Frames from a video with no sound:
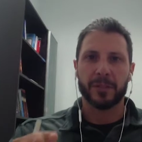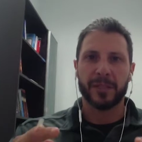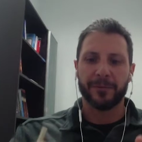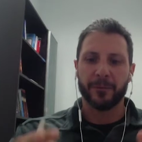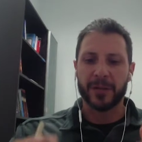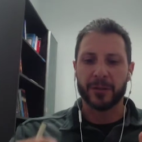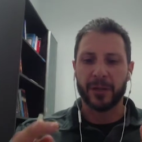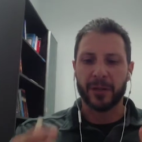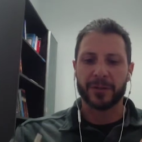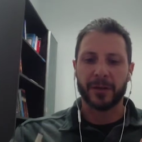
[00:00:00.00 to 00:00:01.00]

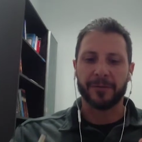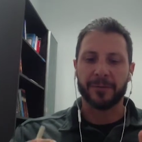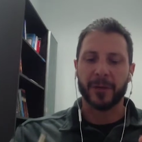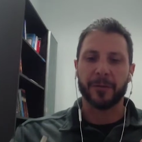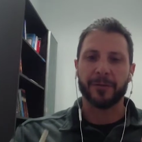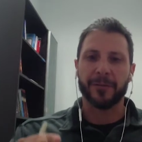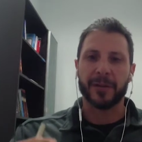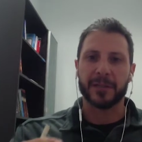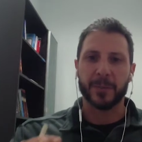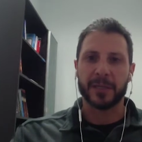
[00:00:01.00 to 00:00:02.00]
differentiate yourself from other
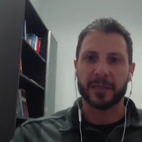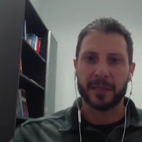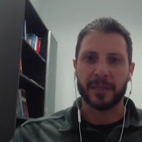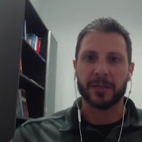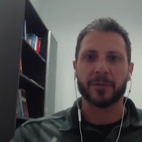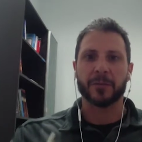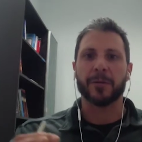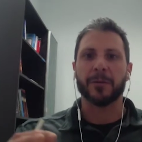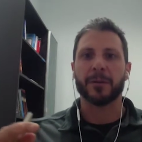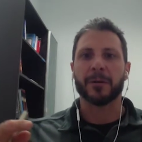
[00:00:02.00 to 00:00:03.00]
fitness businesses or
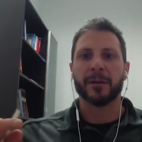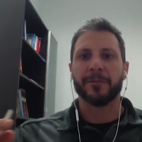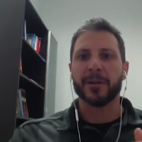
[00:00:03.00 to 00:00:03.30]
other